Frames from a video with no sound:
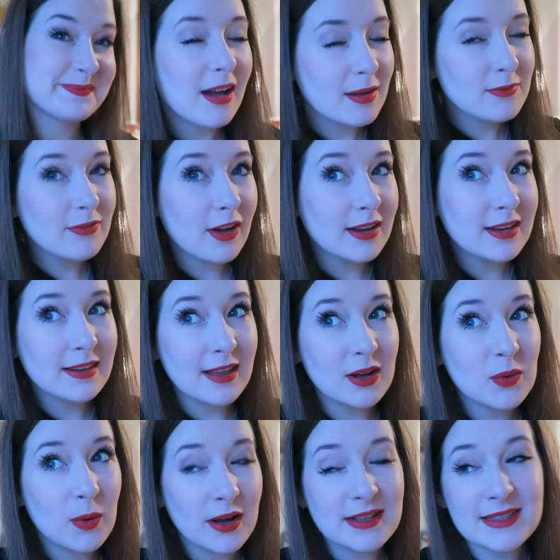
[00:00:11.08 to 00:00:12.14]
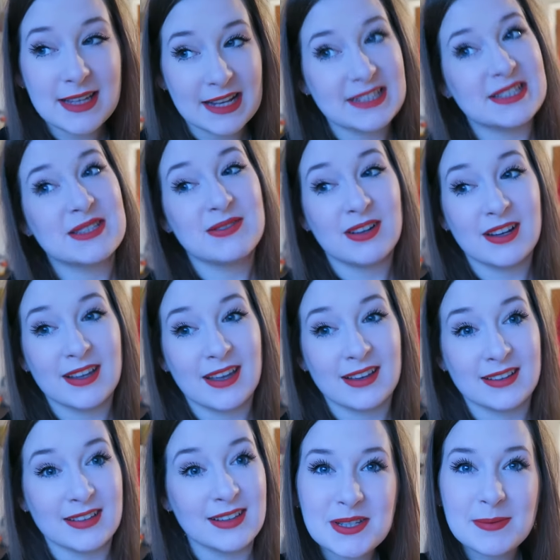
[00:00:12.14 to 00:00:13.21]
I'm finding that quite
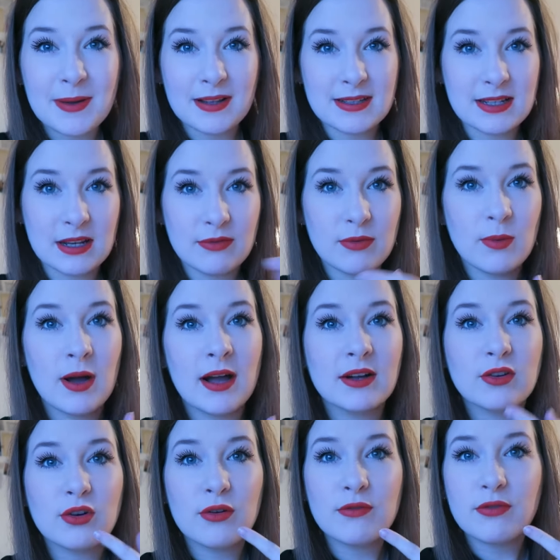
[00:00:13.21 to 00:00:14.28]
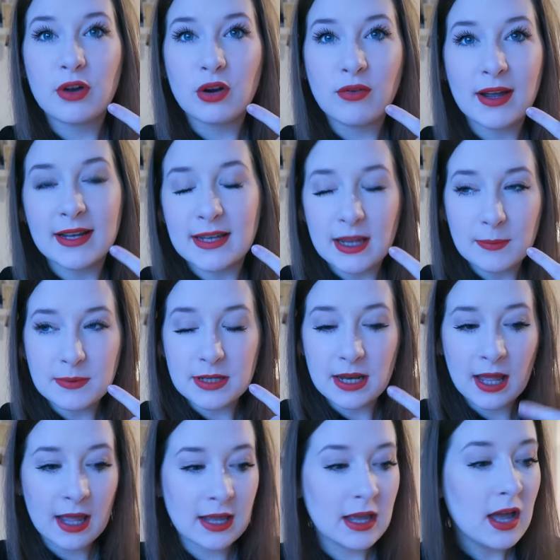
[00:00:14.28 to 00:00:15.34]
satisfying. Just about to leave for work, gone for a red lip
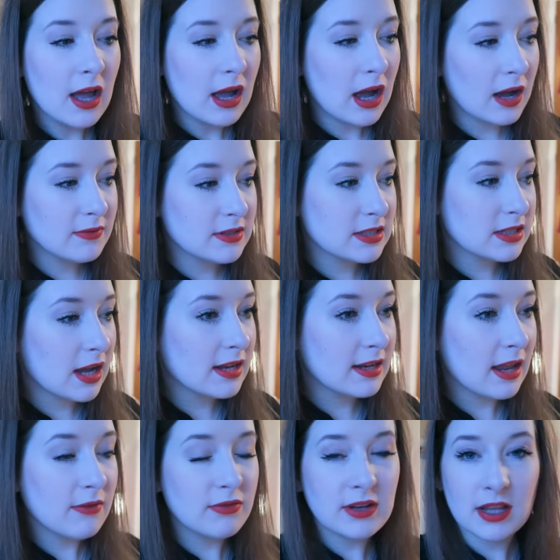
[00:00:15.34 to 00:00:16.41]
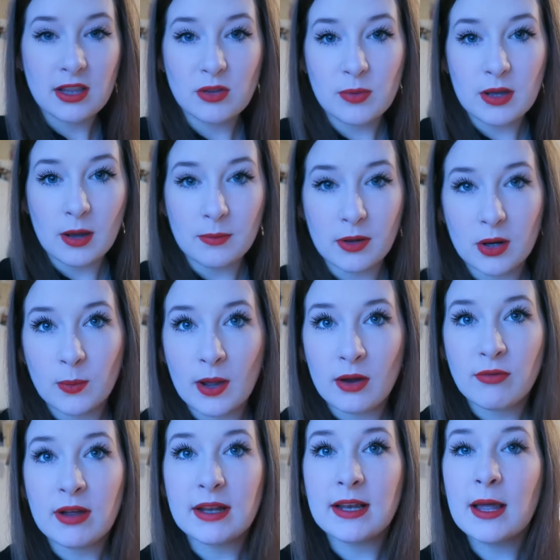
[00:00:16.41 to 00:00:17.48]
today. I've decided every day this week I'm going to wear
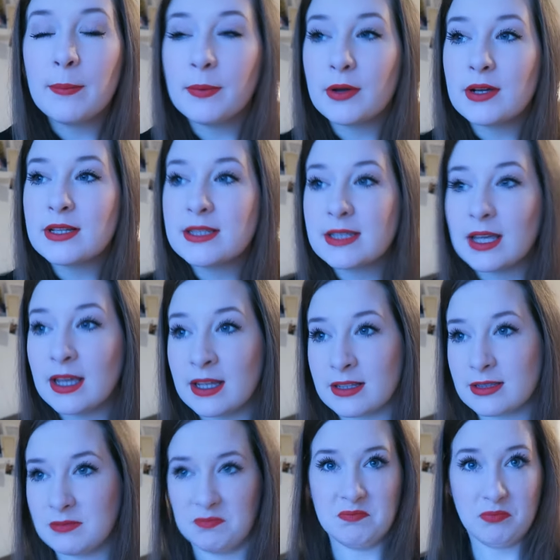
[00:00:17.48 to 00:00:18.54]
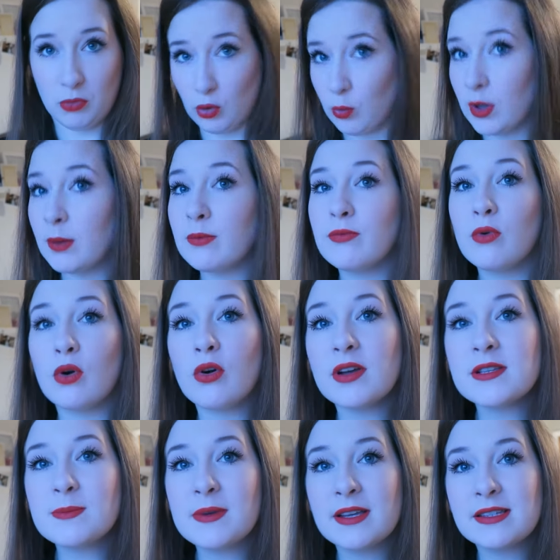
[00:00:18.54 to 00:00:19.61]
a red lip because it's the week before
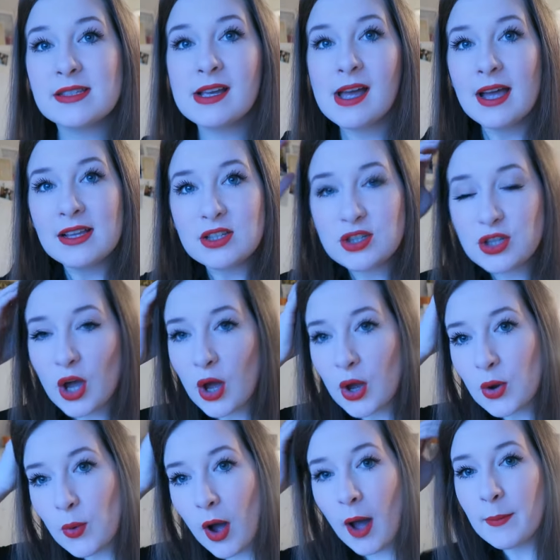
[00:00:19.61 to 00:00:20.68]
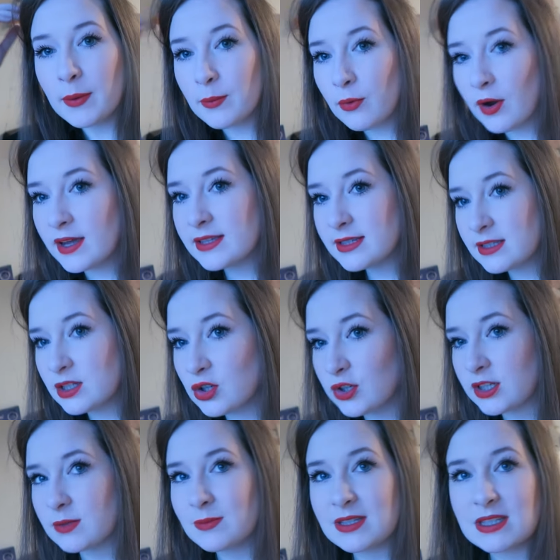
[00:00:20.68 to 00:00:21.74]
Christmas so I'm embracing the
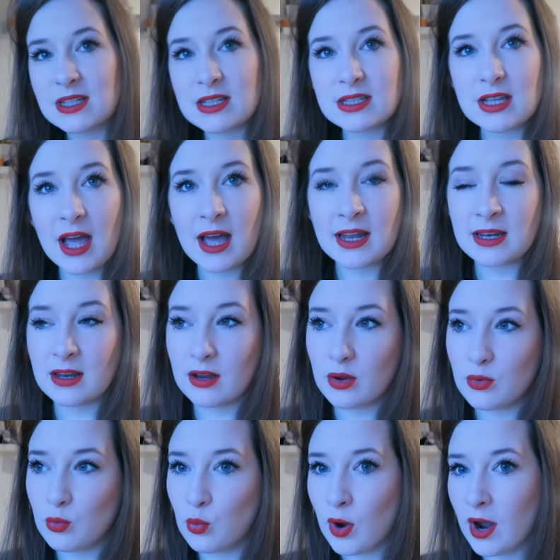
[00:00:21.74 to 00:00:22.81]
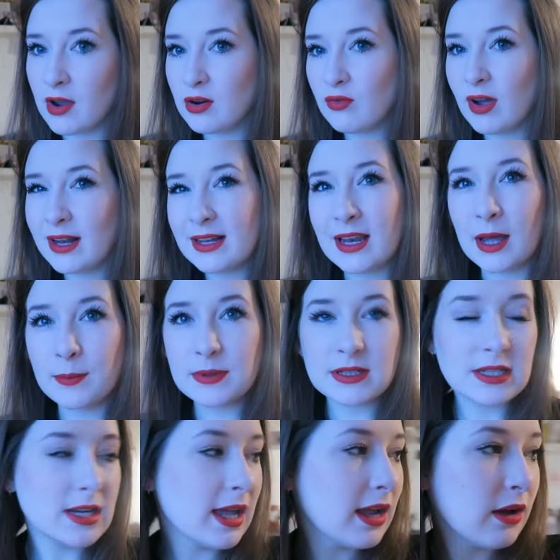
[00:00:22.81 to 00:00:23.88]
Christmasness and wearing a red lip.
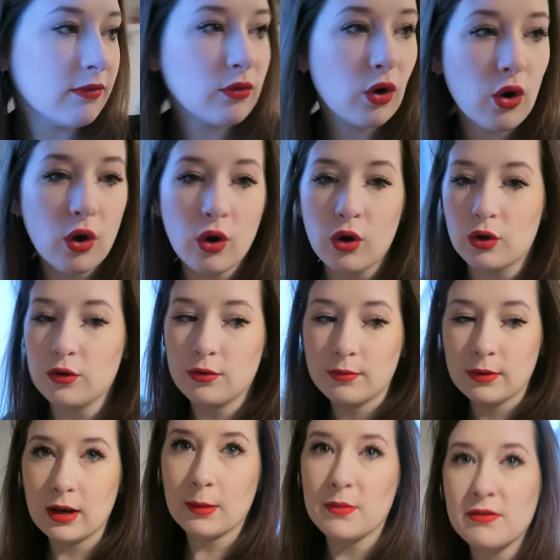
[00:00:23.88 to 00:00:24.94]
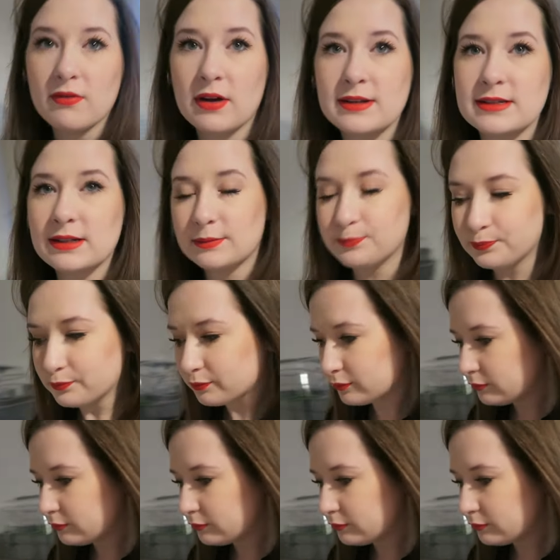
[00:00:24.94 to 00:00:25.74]
Today I've got on, let me find it